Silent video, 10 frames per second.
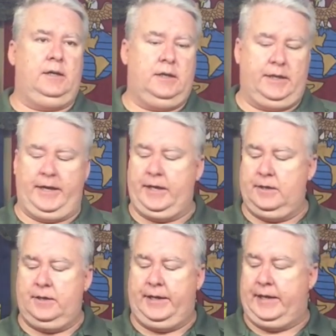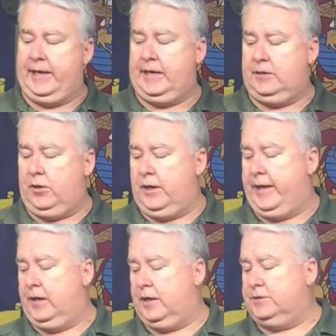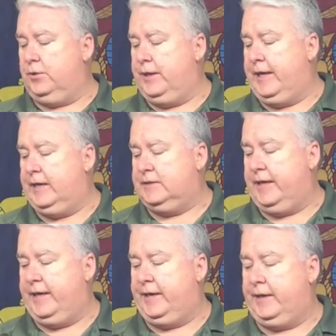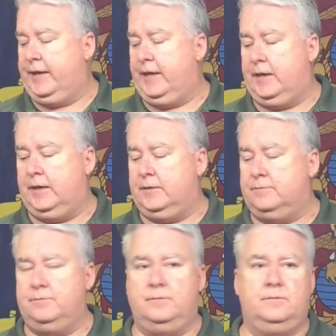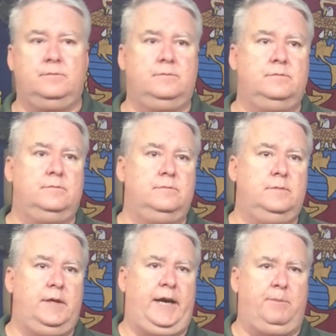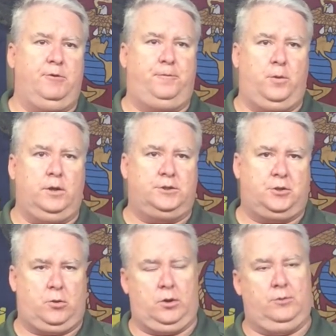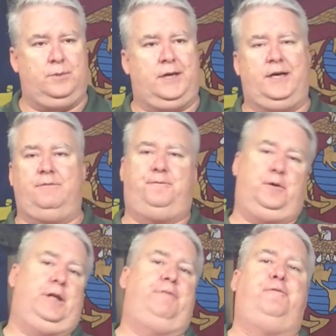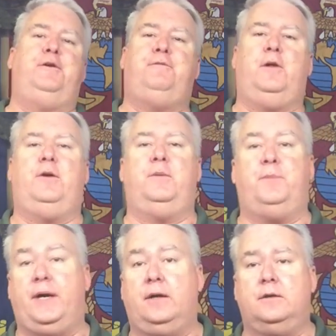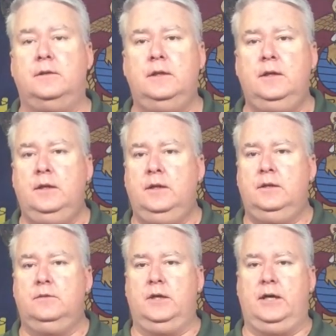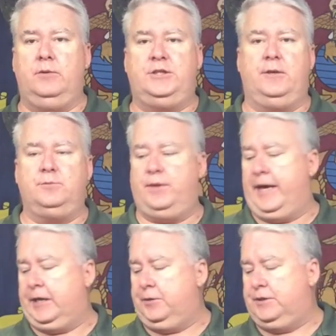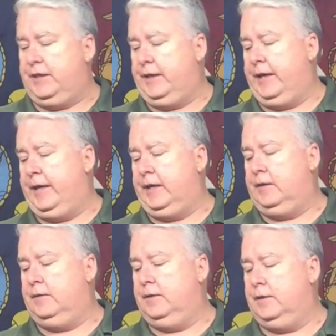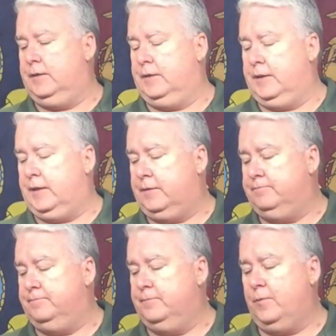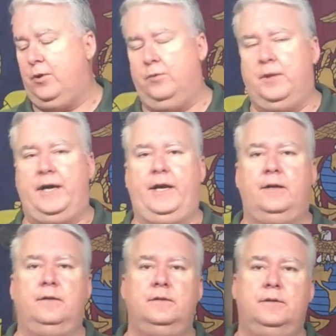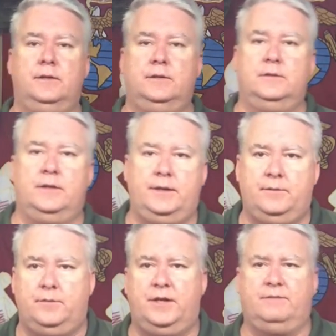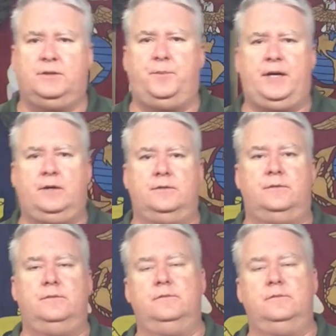Again, it has, and also it has a hammer forged chrome lined, fully free floating barrel, which helps with accuracy, and chrome lining gives a better